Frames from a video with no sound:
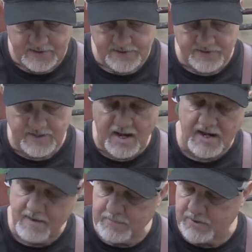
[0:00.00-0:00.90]
so now I
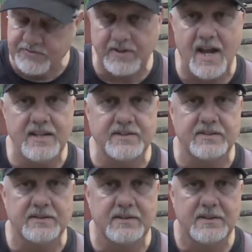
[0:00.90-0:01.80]
have both
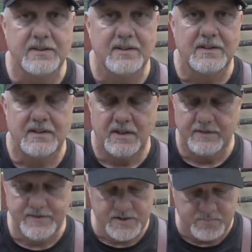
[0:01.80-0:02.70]
sides
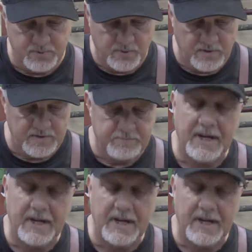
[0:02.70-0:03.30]
of this board